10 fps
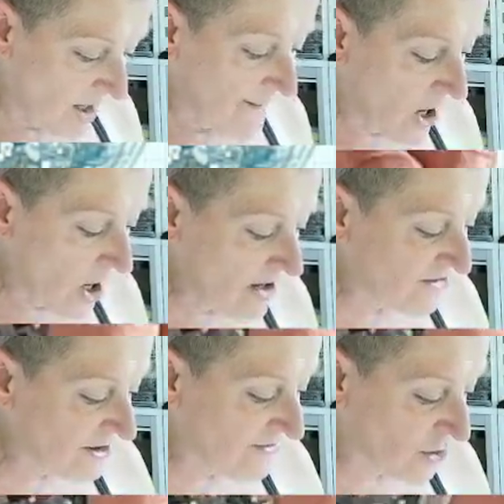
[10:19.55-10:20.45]

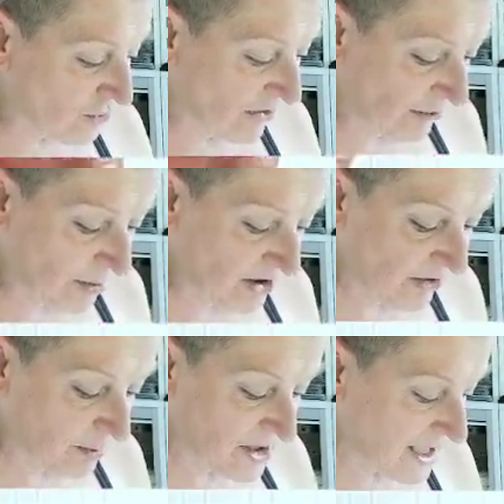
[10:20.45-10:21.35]
Perfect for
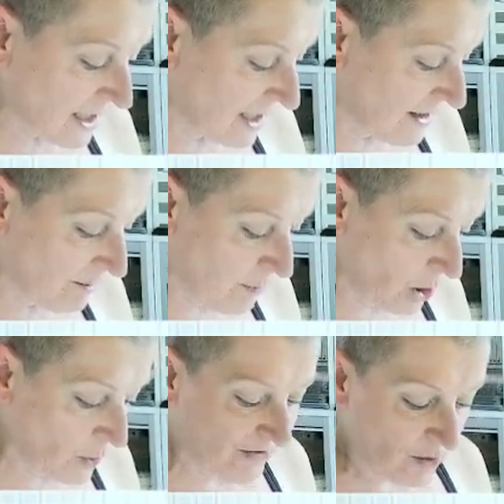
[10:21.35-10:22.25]
Christmas, particularly the
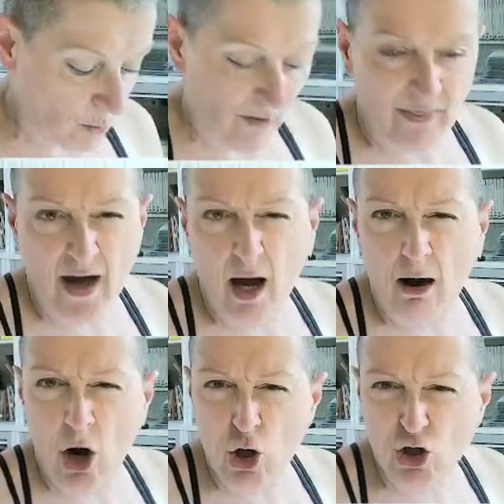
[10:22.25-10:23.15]
blue if you want that
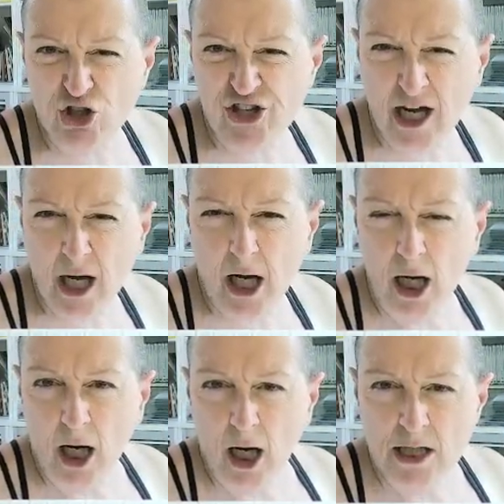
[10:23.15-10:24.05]
Arctic,
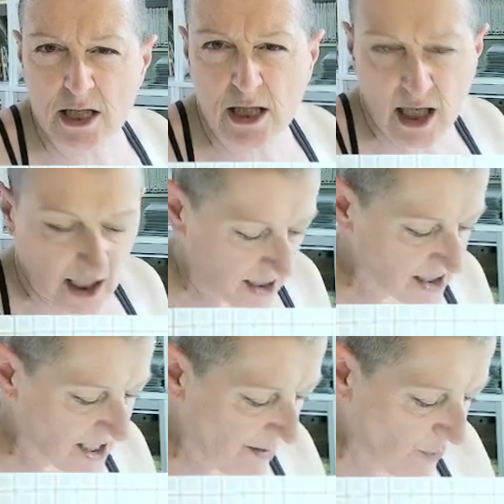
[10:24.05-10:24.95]
slightly
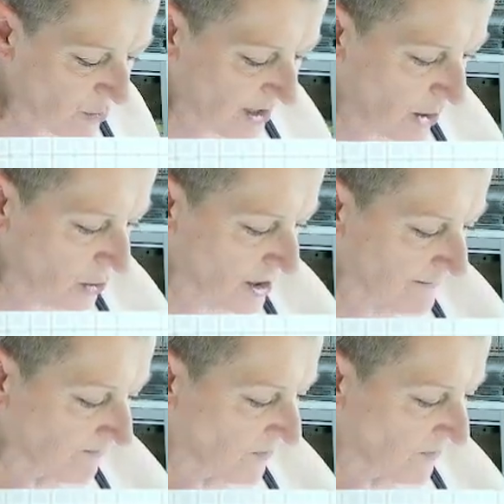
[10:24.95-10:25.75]
contemporary look.